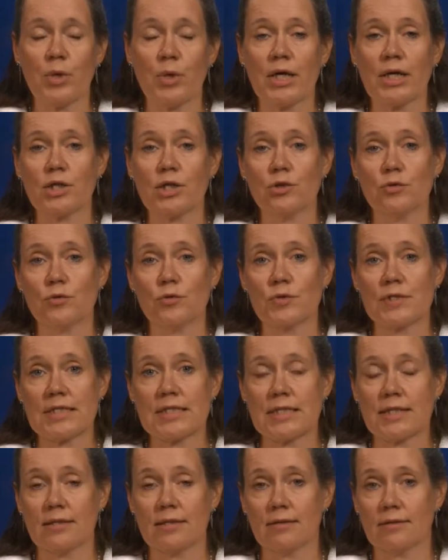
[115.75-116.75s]
by
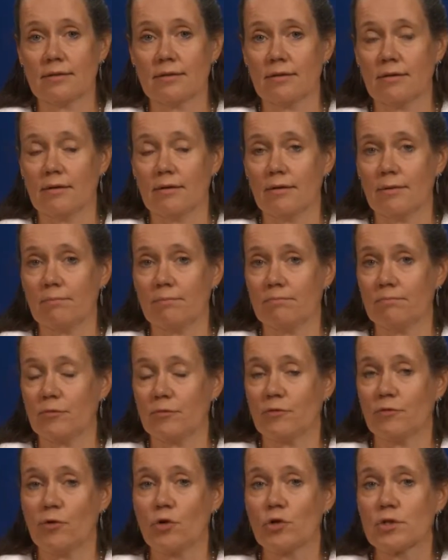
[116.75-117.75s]
using
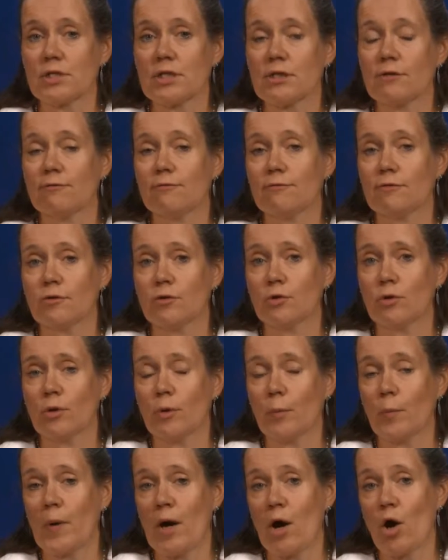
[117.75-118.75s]
fossil
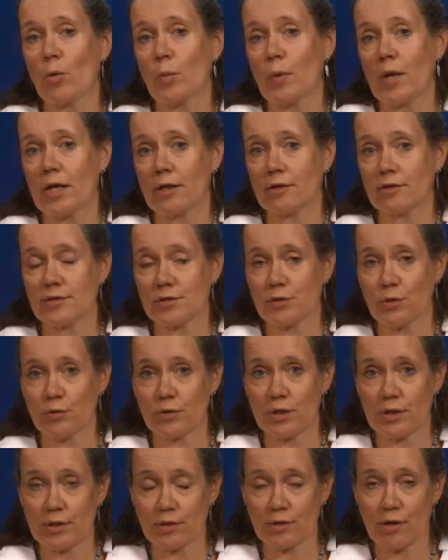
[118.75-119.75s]
fuel power plants
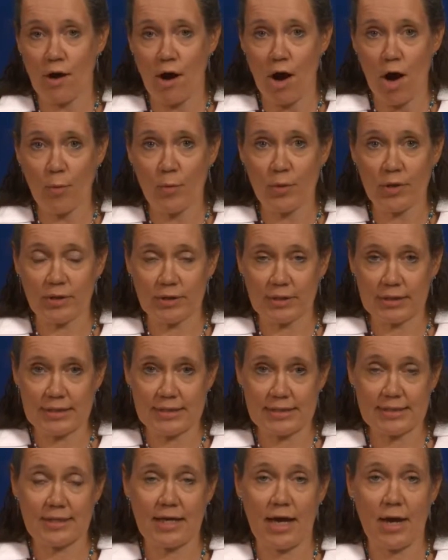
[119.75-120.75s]
so that the carbon
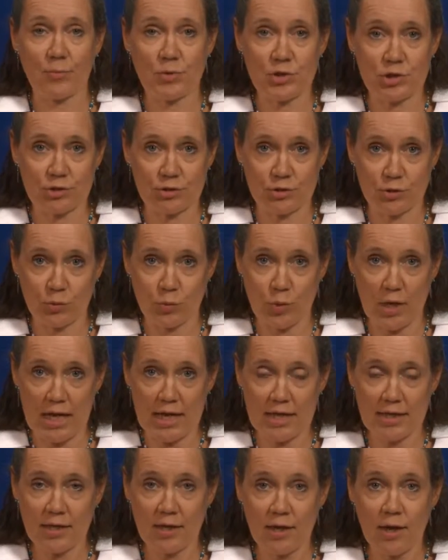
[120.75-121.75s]
is captured
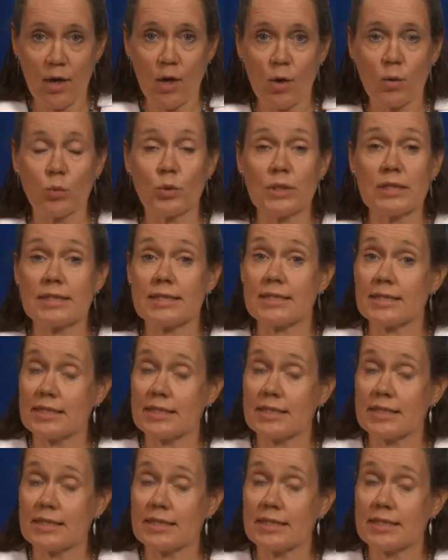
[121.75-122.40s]
away, we